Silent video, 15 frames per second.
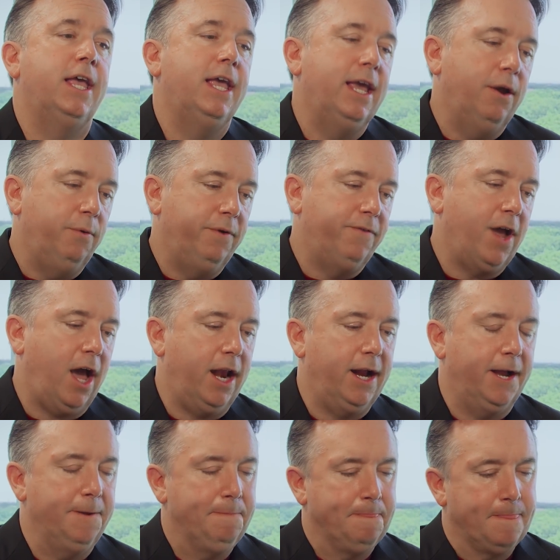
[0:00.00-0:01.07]
And we've got
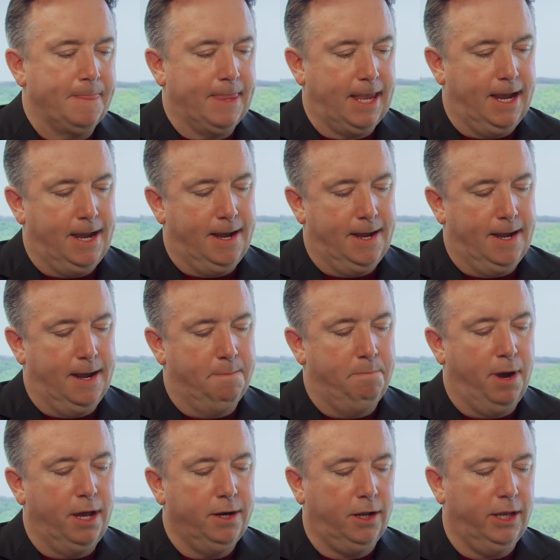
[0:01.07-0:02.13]
a, uh, a
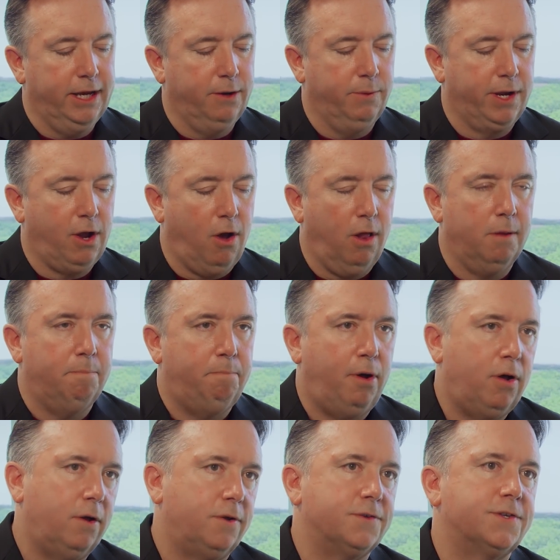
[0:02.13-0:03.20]
bundling we call a
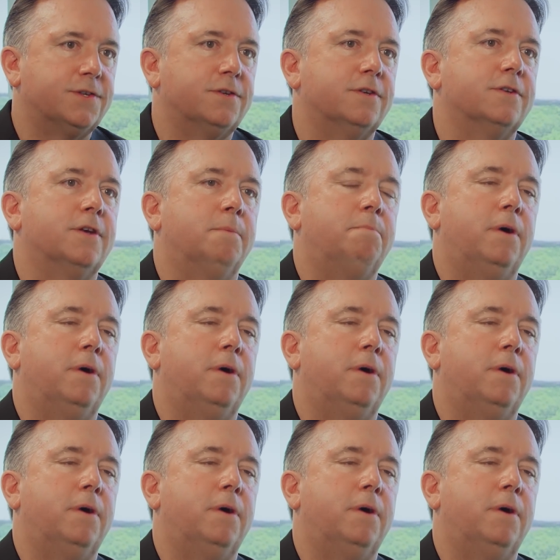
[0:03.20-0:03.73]
pulse. Mm -hmm.